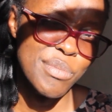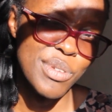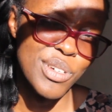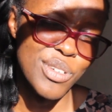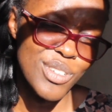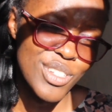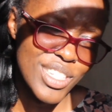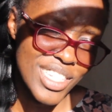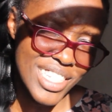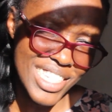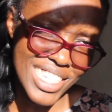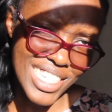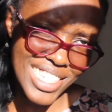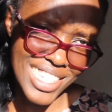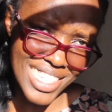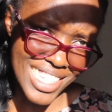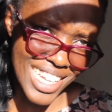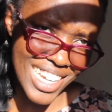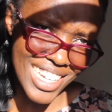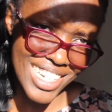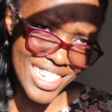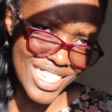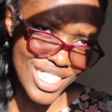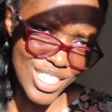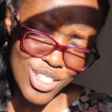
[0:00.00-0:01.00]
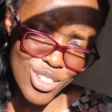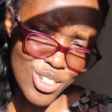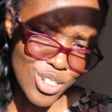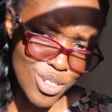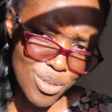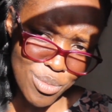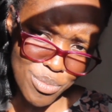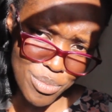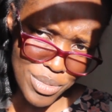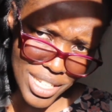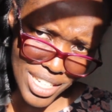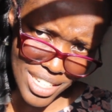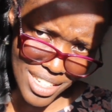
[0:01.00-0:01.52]
because this sun is not
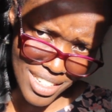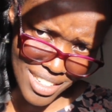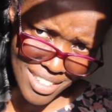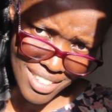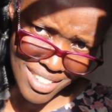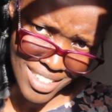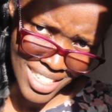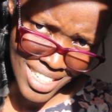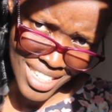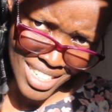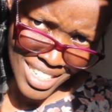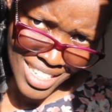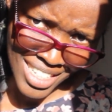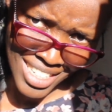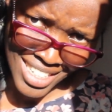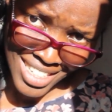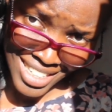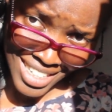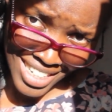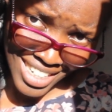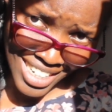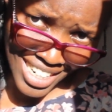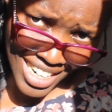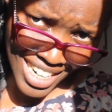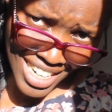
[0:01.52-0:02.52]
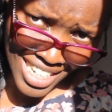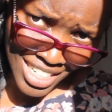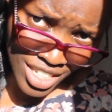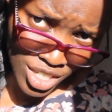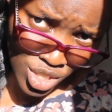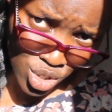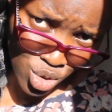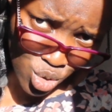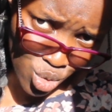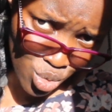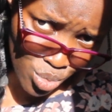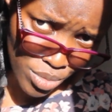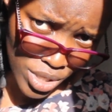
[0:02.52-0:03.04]
being kind
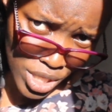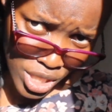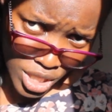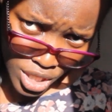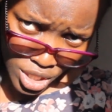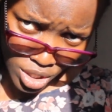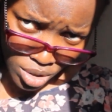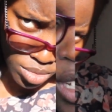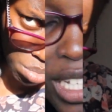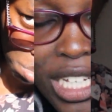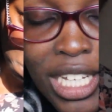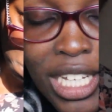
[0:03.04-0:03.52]
to me.